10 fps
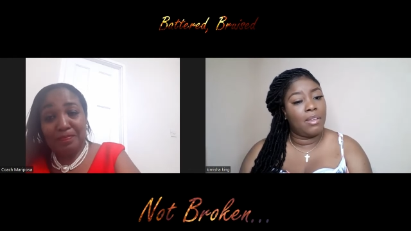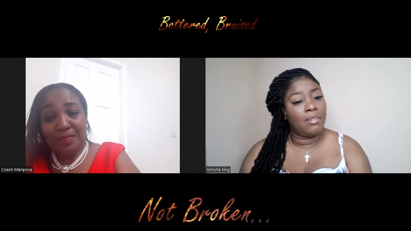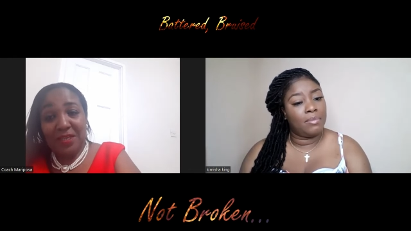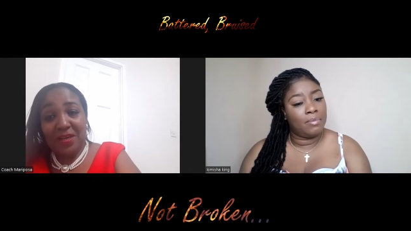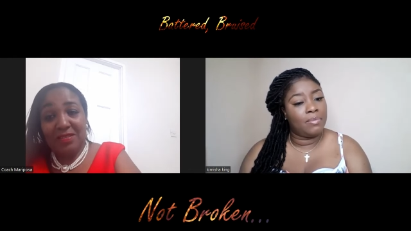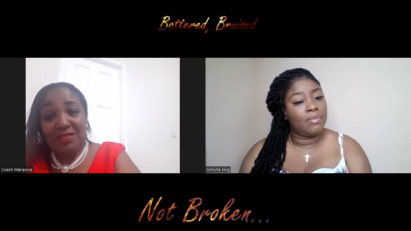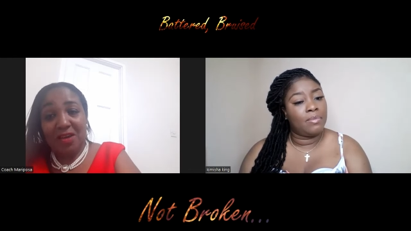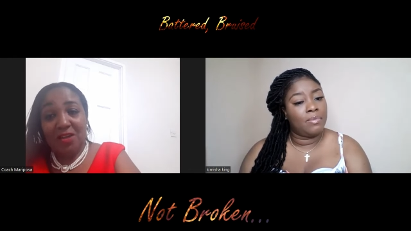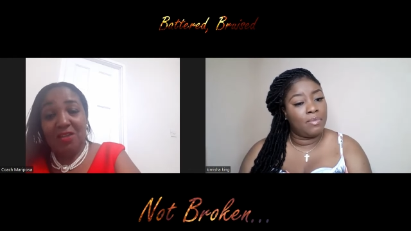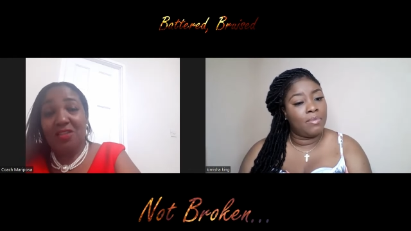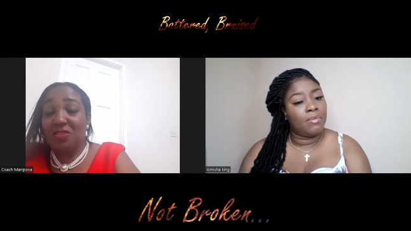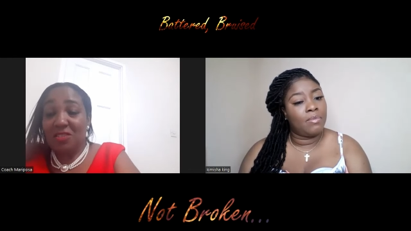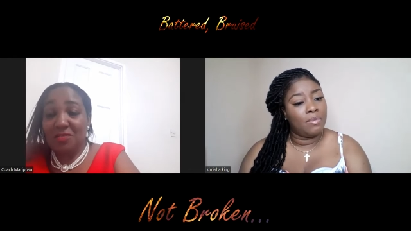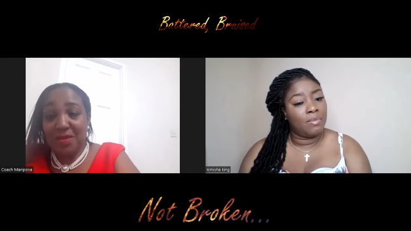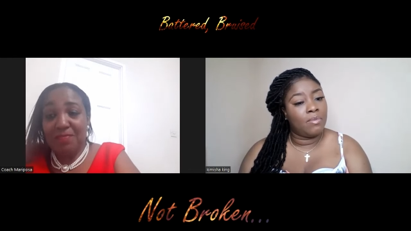Speaker 1: Because all of
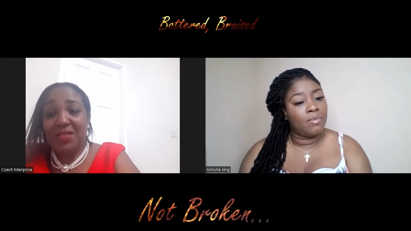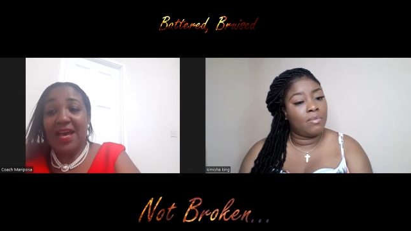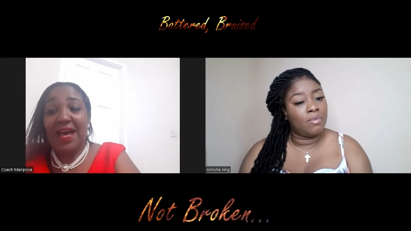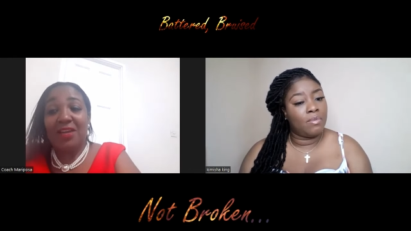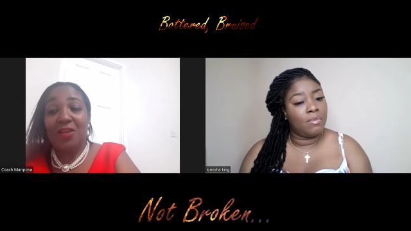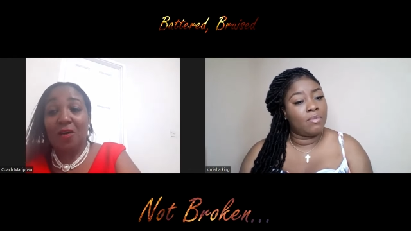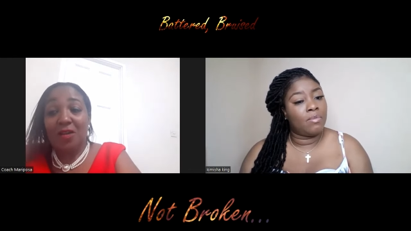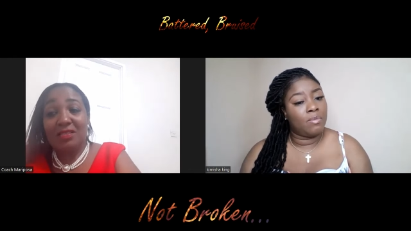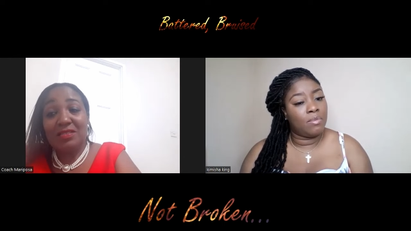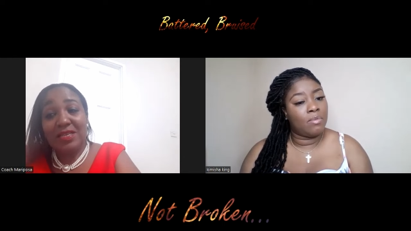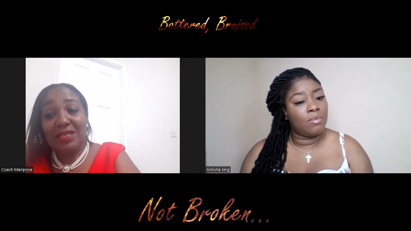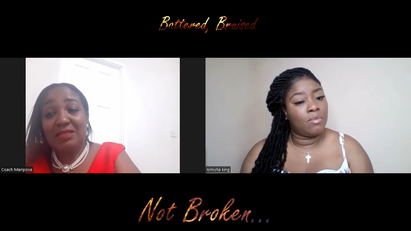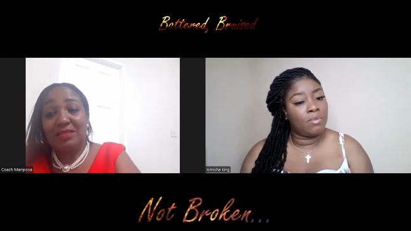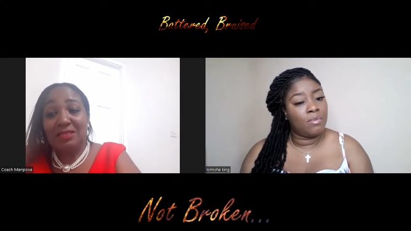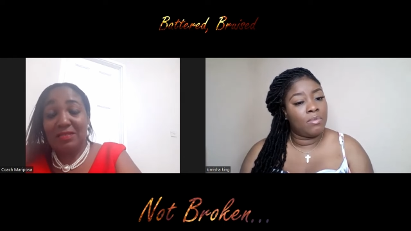those people that had all these
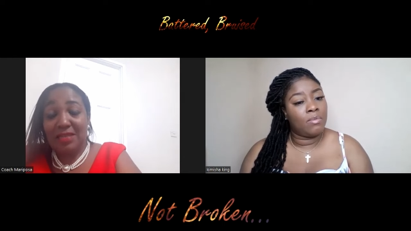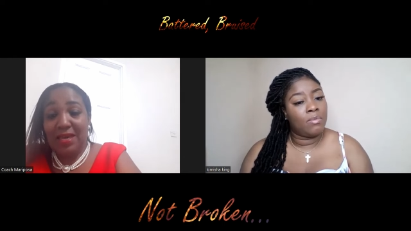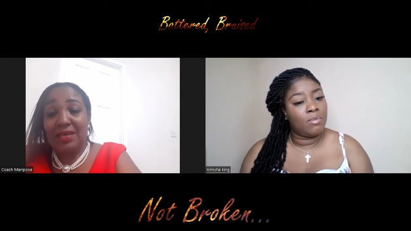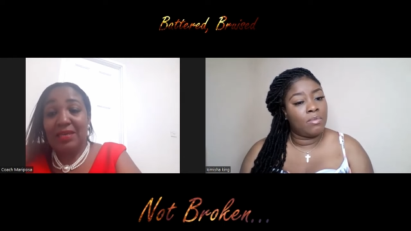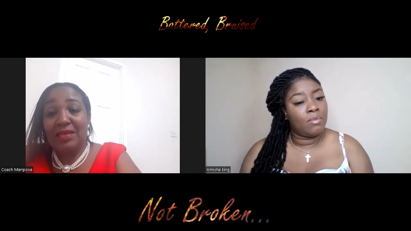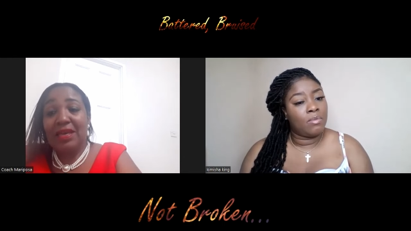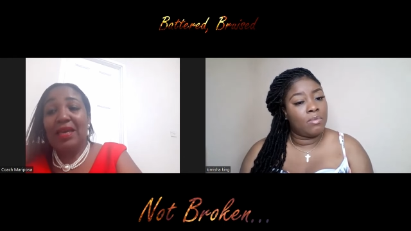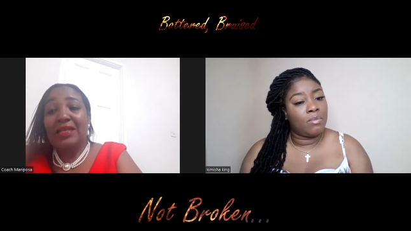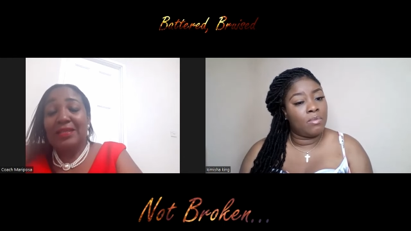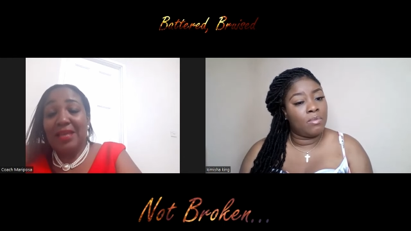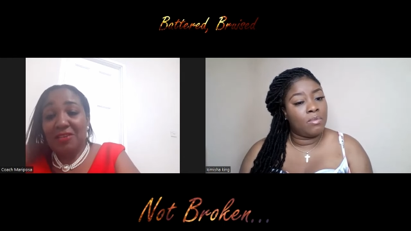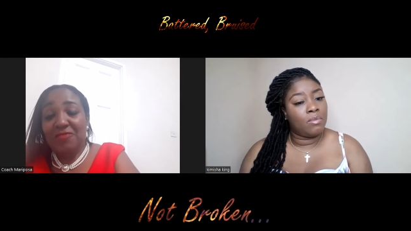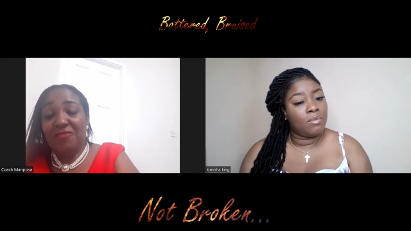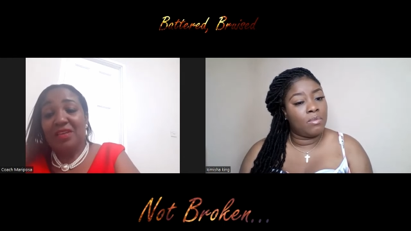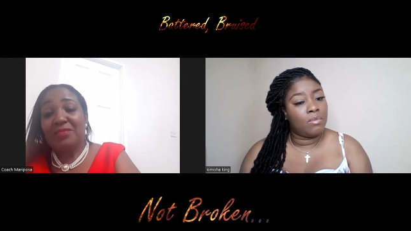things to say, none
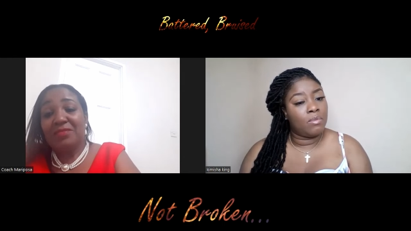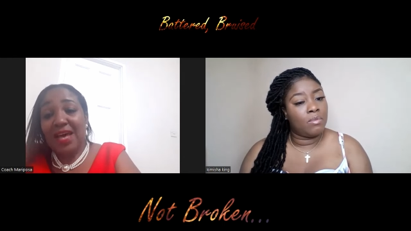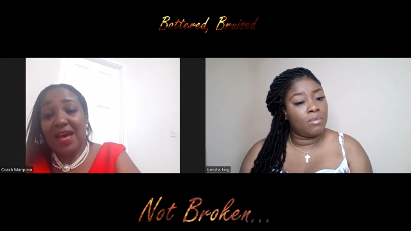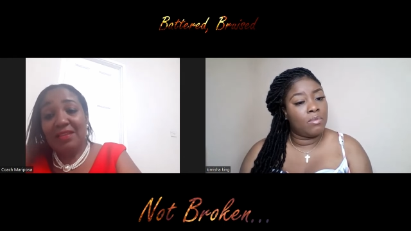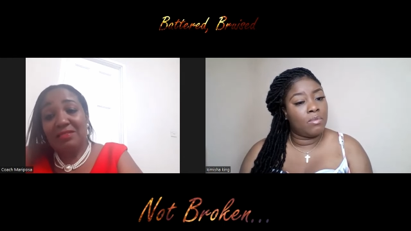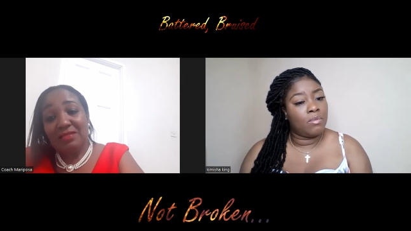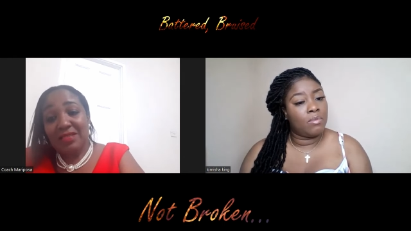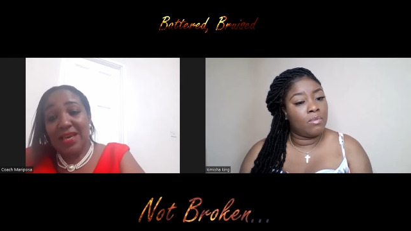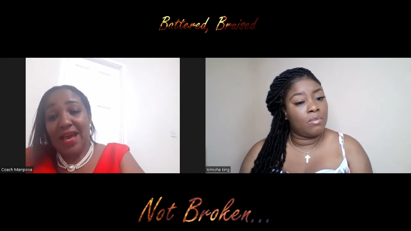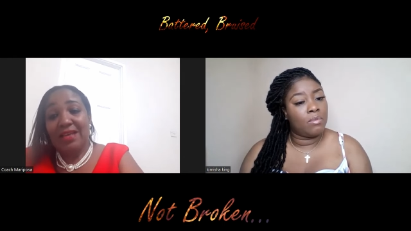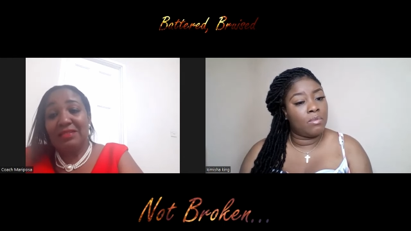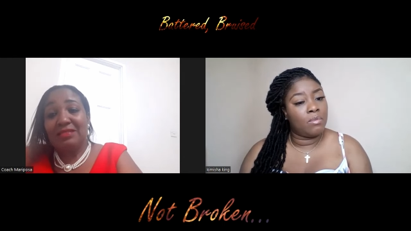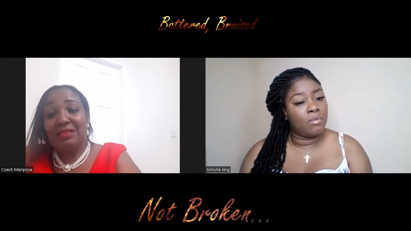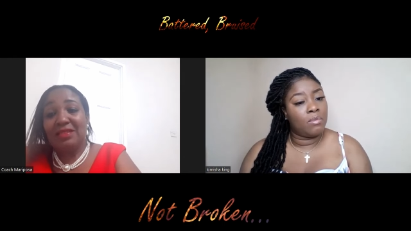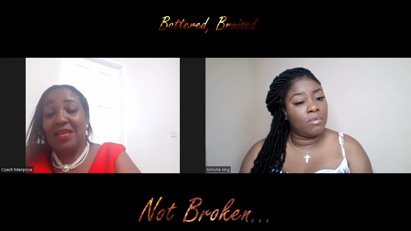of them, sad to say,
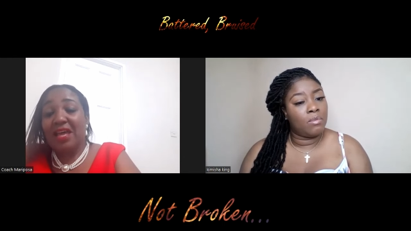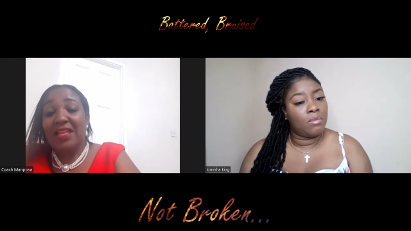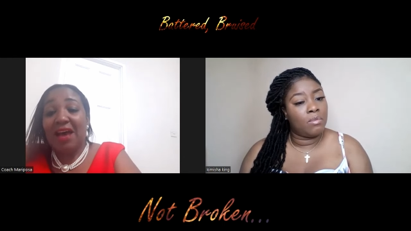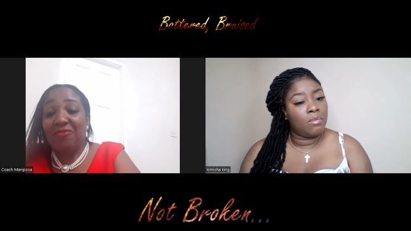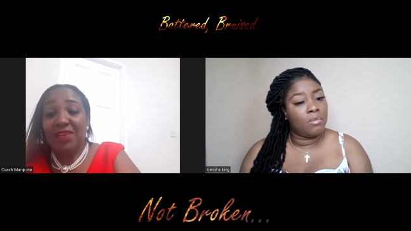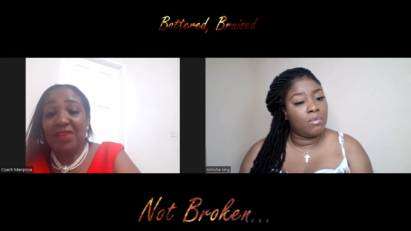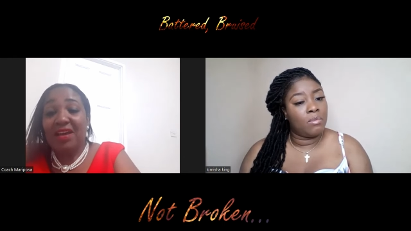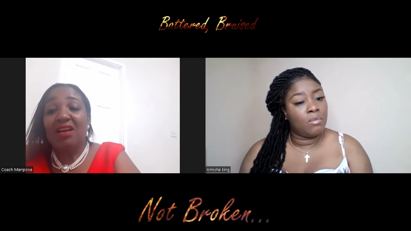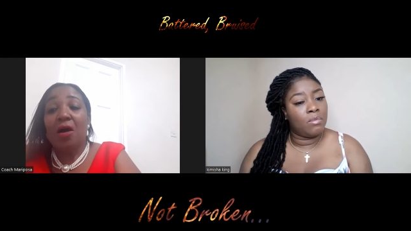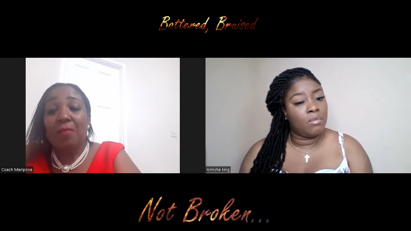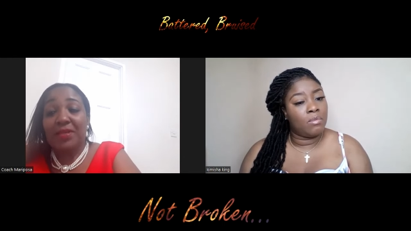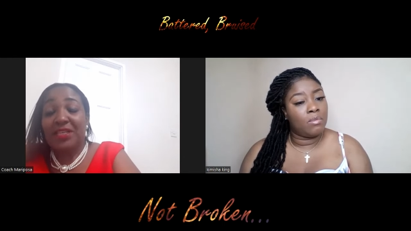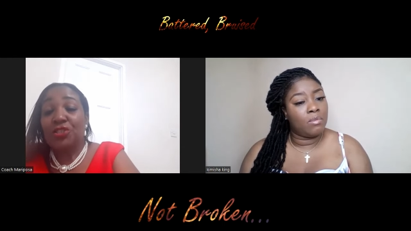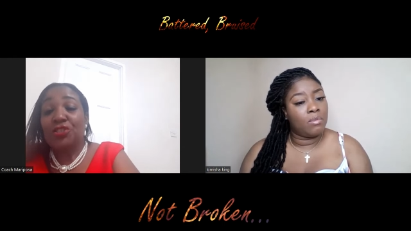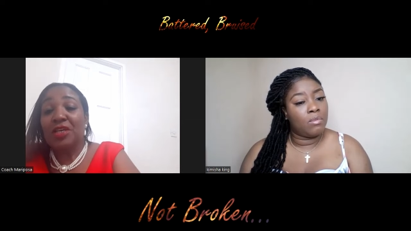has they have they
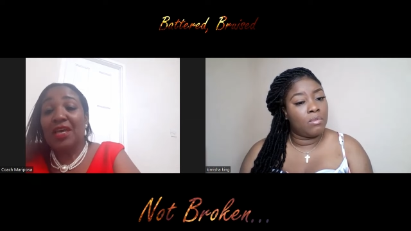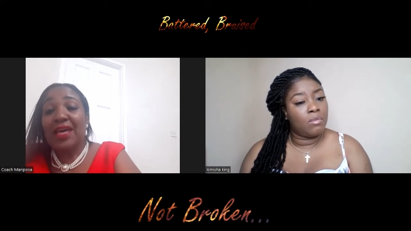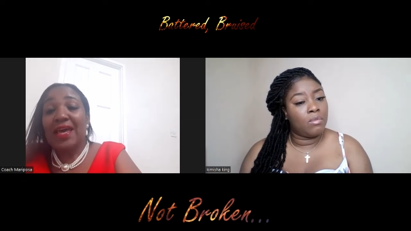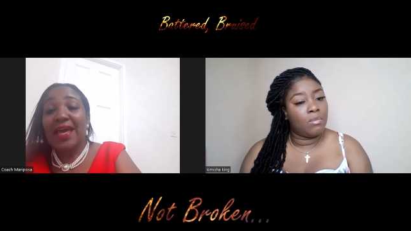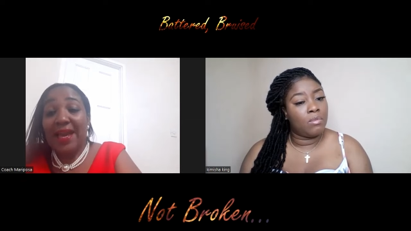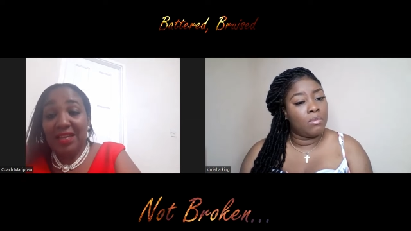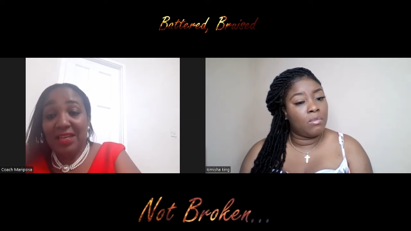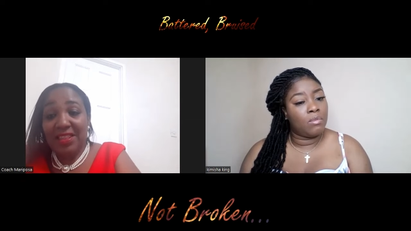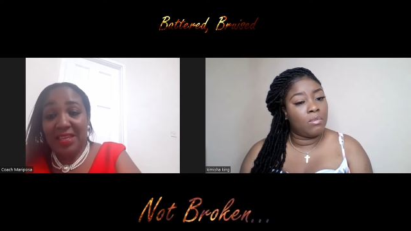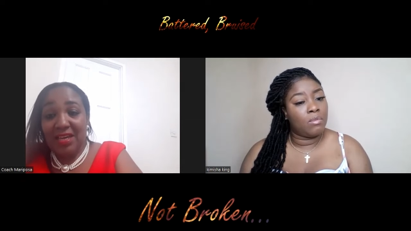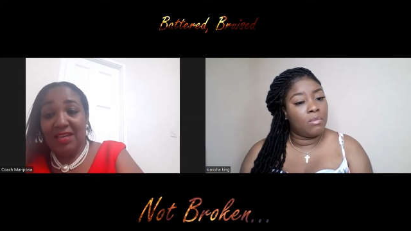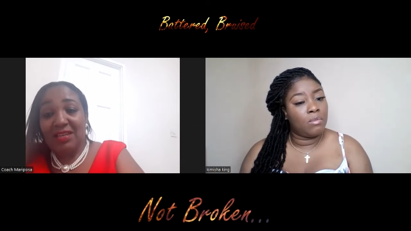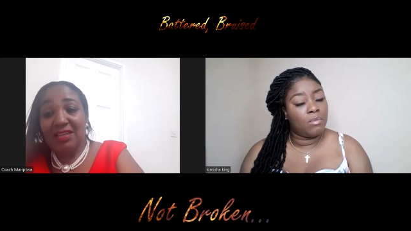accomplished anything